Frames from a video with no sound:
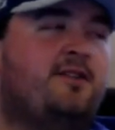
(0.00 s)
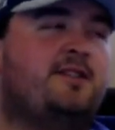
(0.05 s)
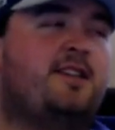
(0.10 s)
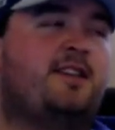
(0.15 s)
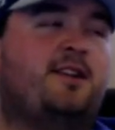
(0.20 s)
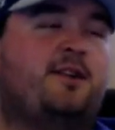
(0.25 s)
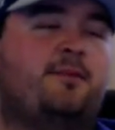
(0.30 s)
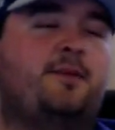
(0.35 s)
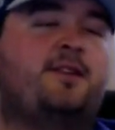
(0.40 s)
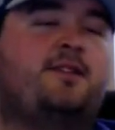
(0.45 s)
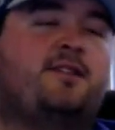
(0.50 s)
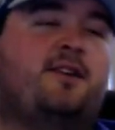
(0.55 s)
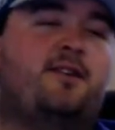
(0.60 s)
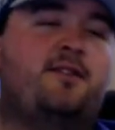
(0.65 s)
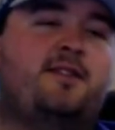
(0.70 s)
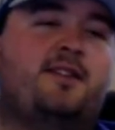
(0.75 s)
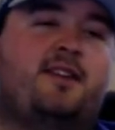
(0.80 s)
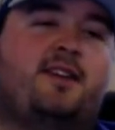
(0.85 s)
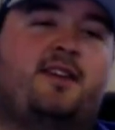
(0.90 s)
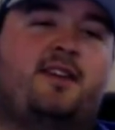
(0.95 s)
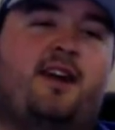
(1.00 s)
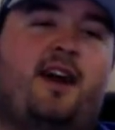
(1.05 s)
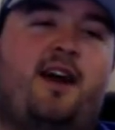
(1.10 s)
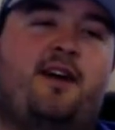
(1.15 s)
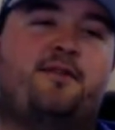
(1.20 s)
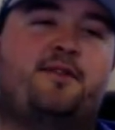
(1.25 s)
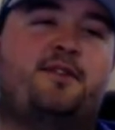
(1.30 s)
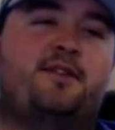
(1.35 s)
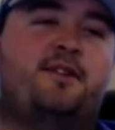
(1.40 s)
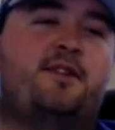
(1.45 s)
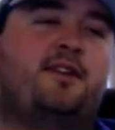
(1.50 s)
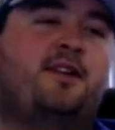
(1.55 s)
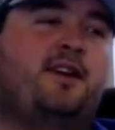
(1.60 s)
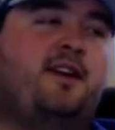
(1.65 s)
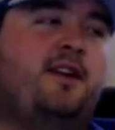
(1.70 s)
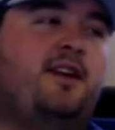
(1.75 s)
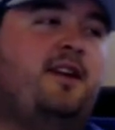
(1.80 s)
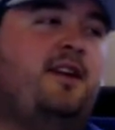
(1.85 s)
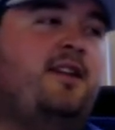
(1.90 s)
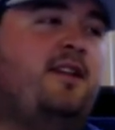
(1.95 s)
little bit salty after
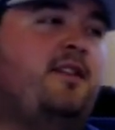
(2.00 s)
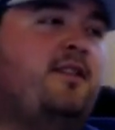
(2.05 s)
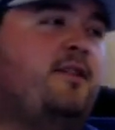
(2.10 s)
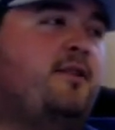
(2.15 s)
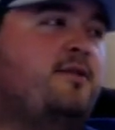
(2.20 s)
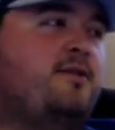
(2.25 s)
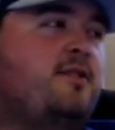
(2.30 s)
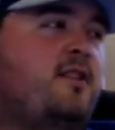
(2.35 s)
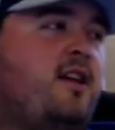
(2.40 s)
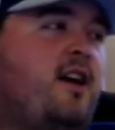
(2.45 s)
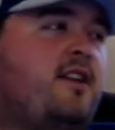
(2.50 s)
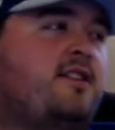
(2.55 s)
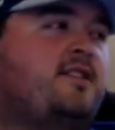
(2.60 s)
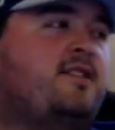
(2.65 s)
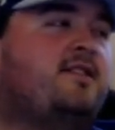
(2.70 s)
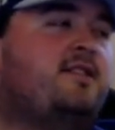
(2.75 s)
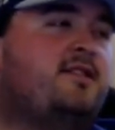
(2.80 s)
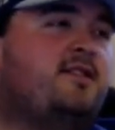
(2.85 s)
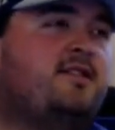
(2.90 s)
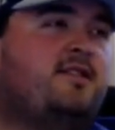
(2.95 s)
those losses.